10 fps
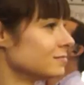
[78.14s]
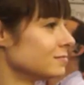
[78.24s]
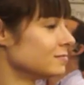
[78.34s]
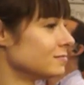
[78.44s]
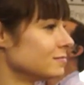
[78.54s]

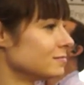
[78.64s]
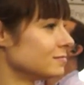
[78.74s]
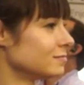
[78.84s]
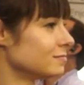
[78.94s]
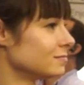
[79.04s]

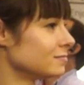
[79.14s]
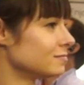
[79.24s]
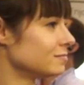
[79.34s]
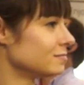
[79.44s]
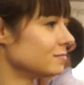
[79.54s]

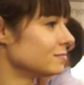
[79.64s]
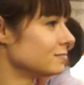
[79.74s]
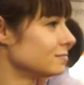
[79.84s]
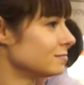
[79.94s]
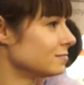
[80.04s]

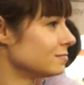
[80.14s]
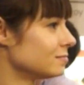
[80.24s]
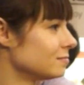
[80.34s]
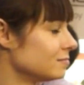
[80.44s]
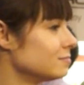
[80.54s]

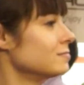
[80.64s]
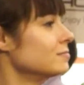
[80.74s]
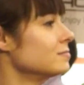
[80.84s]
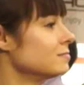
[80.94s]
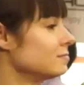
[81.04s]

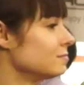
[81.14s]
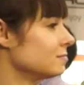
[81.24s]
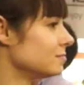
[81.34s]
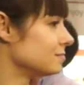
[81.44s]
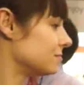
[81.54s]
This person isn't speaking.